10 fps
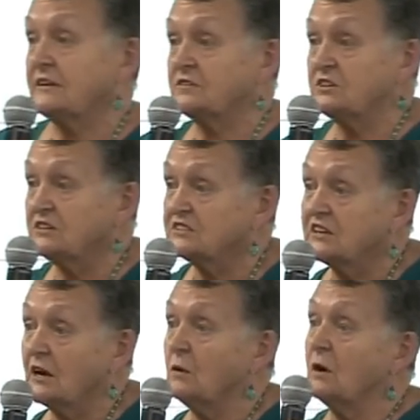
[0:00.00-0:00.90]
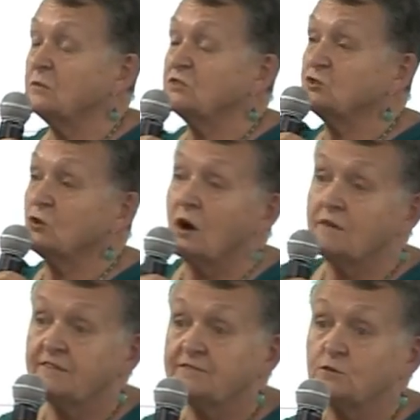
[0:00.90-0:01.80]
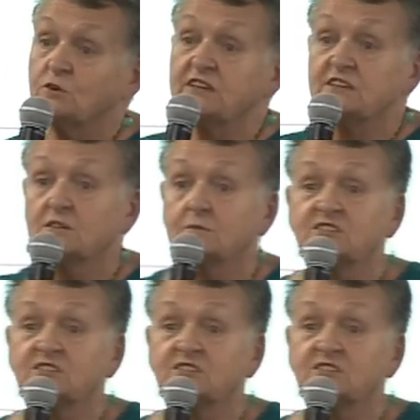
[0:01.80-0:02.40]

seven years ago. I was dry for four years.